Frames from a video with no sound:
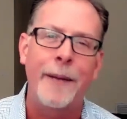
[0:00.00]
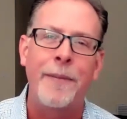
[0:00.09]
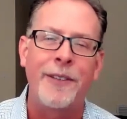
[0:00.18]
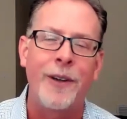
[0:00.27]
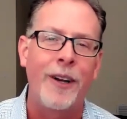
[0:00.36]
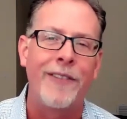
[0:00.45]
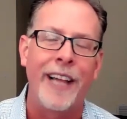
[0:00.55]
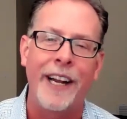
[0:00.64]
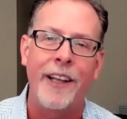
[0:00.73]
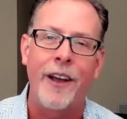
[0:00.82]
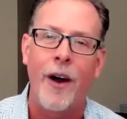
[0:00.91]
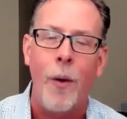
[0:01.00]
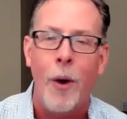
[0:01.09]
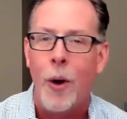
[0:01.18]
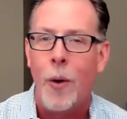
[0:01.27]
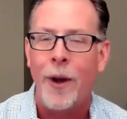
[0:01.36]
episode of Letting
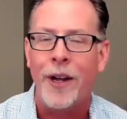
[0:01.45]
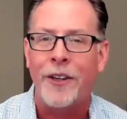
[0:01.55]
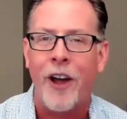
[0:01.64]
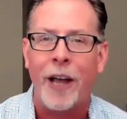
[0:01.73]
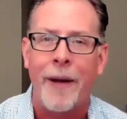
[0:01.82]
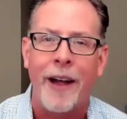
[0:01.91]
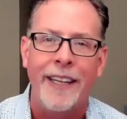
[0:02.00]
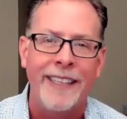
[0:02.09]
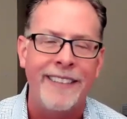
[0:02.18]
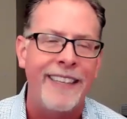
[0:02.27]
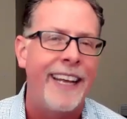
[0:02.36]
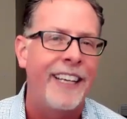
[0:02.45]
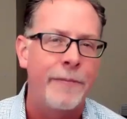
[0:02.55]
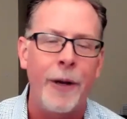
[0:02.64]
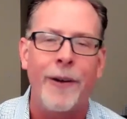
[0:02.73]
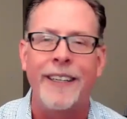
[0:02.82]
Go, we're going to talk about his
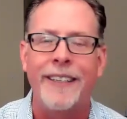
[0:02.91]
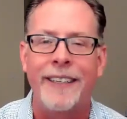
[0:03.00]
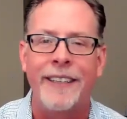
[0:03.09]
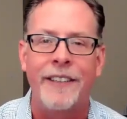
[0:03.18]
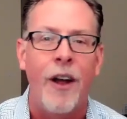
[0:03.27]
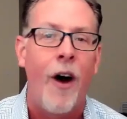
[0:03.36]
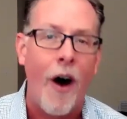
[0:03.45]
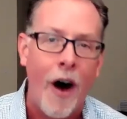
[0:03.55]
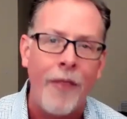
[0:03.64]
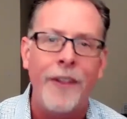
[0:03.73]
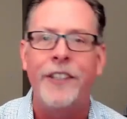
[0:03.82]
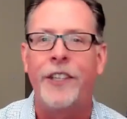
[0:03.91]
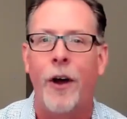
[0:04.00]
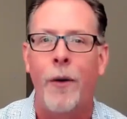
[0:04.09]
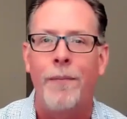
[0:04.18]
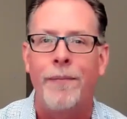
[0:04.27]
experiences on the
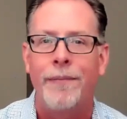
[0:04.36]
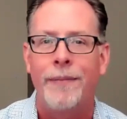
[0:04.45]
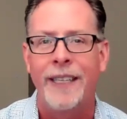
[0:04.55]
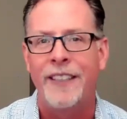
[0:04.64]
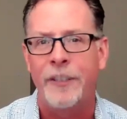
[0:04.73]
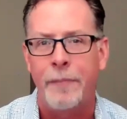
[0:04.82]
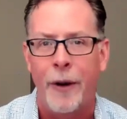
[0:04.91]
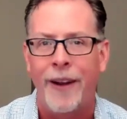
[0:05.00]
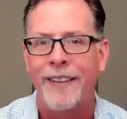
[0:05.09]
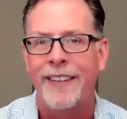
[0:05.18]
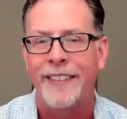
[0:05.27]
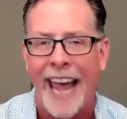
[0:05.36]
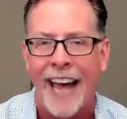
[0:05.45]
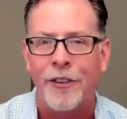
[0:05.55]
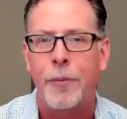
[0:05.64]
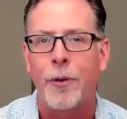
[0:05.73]
show, his experiences
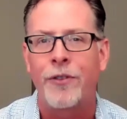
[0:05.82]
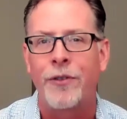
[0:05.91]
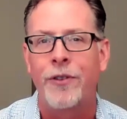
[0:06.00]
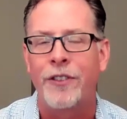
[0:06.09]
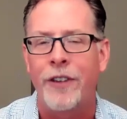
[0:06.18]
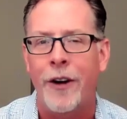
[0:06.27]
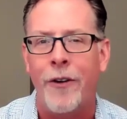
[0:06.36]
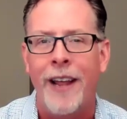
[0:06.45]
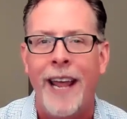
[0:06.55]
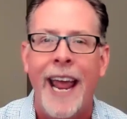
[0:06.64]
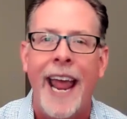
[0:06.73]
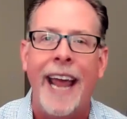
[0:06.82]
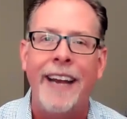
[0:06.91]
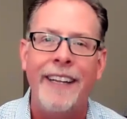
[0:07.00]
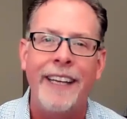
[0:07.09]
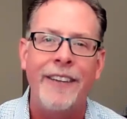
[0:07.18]
as a person who stutters,
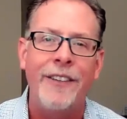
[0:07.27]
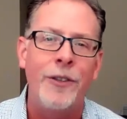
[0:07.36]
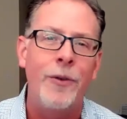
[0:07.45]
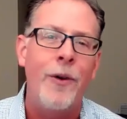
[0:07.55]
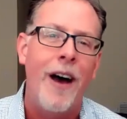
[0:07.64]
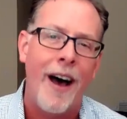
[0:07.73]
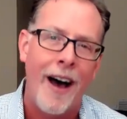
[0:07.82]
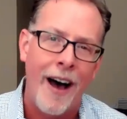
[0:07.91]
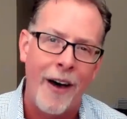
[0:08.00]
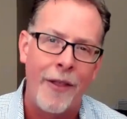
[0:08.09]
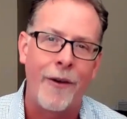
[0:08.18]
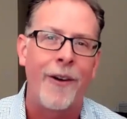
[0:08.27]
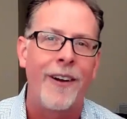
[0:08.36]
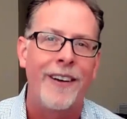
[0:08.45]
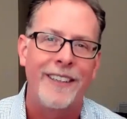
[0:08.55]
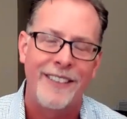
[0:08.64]
and dig into
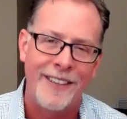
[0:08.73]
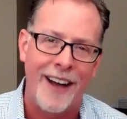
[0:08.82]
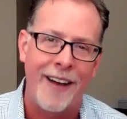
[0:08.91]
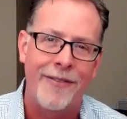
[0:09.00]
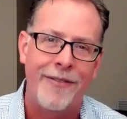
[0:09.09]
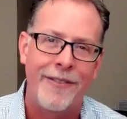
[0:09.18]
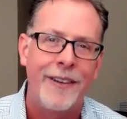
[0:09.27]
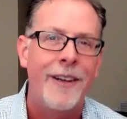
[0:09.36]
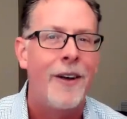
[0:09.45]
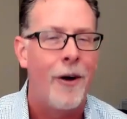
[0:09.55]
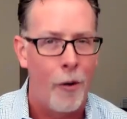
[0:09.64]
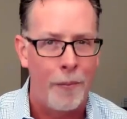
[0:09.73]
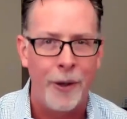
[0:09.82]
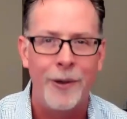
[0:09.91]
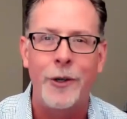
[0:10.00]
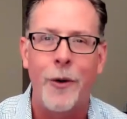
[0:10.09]
other stuff. Hope
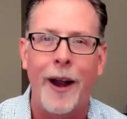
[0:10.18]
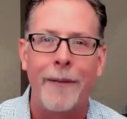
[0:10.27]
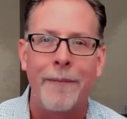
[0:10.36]
you enjoy.